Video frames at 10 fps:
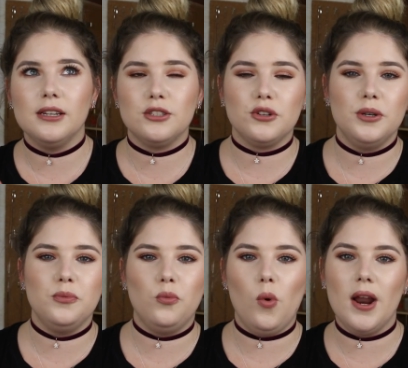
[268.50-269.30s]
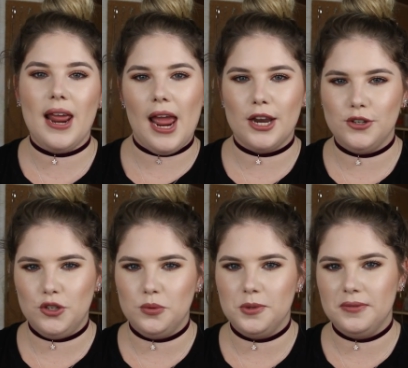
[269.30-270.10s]
Scream 1 and
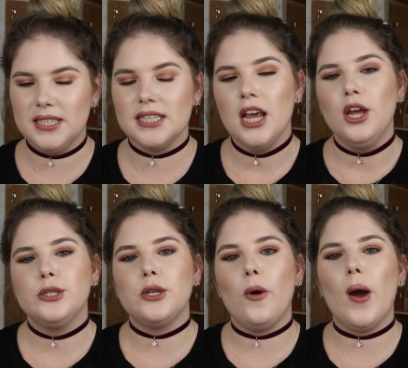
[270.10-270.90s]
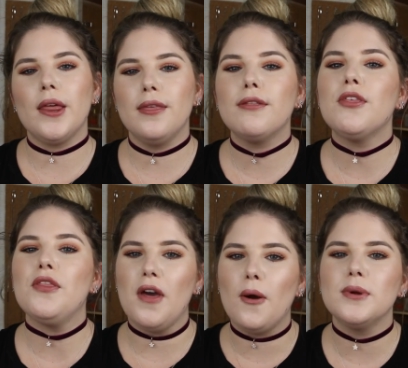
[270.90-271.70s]
2 movies. So I think
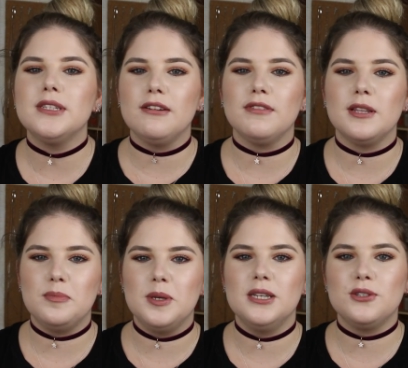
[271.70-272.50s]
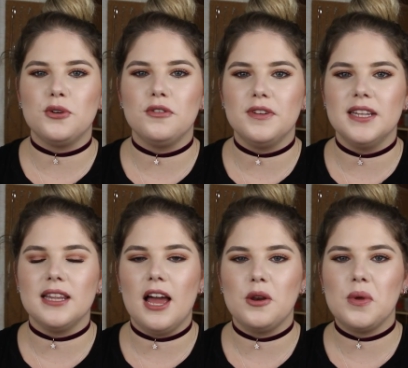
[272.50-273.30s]
that that would definitely be sort of in
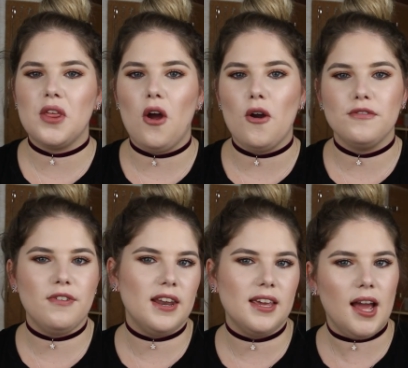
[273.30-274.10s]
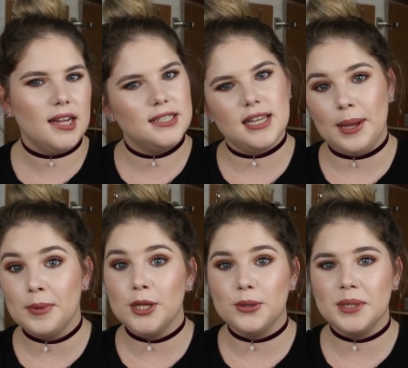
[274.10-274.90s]
line with our funny guy,
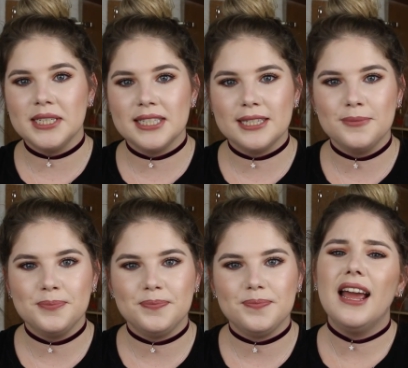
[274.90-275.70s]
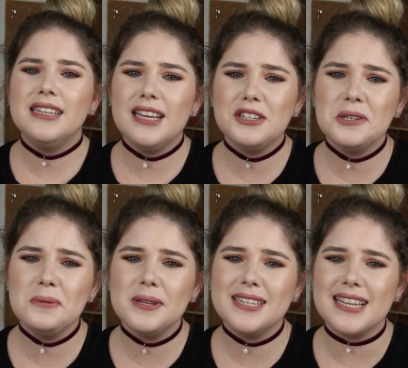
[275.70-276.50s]
Simon Lewis. It's actually
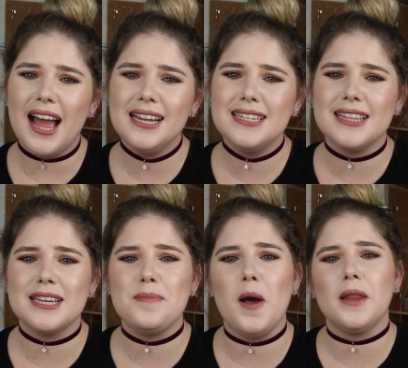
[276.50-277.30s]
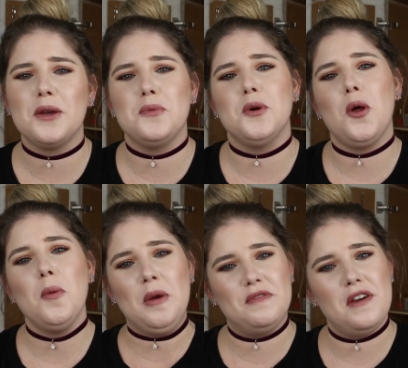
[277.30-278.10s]
really sad to think about, like, would all
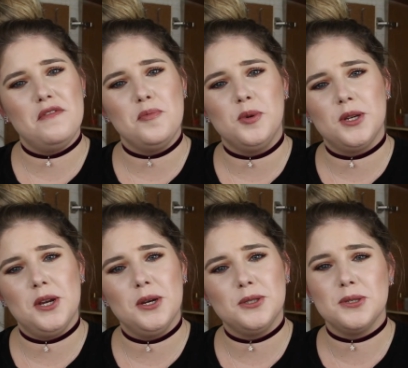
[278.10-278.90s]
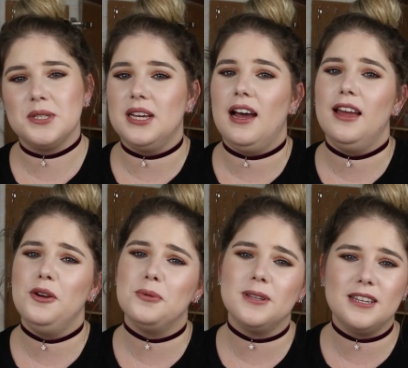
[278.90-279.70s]
my favorite book characters die
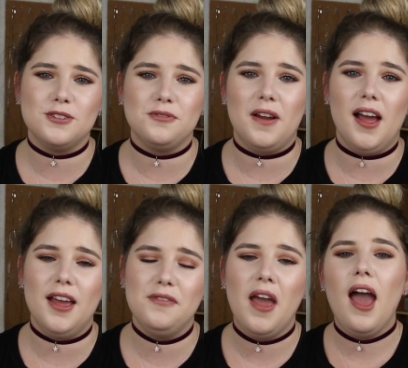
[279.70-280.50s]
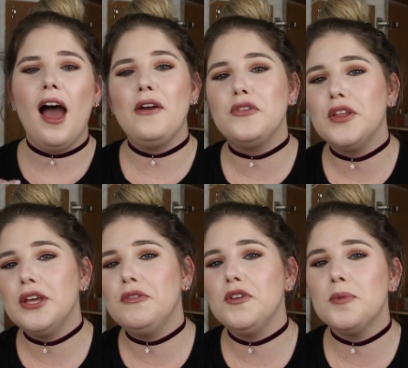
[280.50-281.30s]
or would they survive? I feel
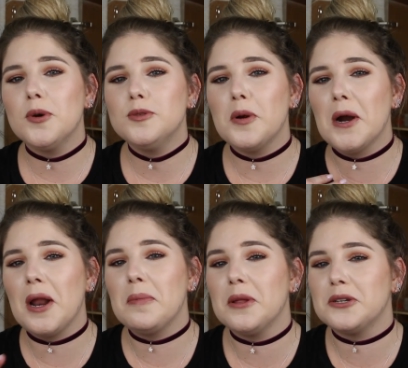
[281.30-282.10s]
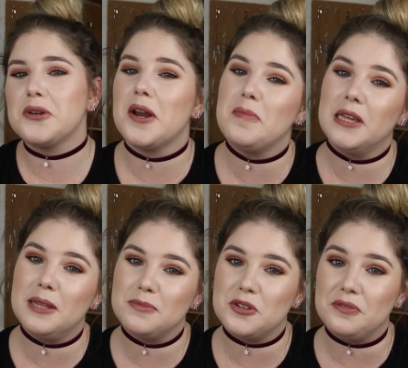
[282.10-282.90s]
like for the most part, I'm like trying to make
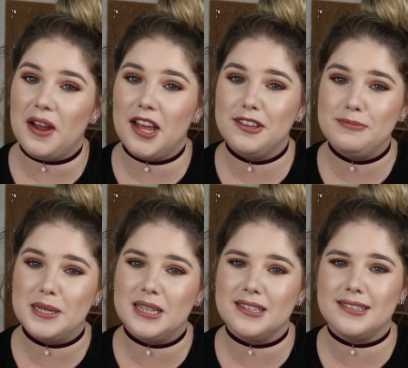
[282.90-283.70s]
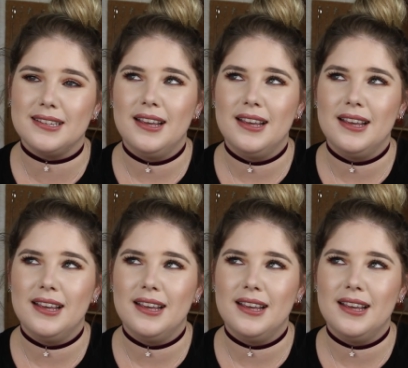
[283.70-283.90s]
them survive because,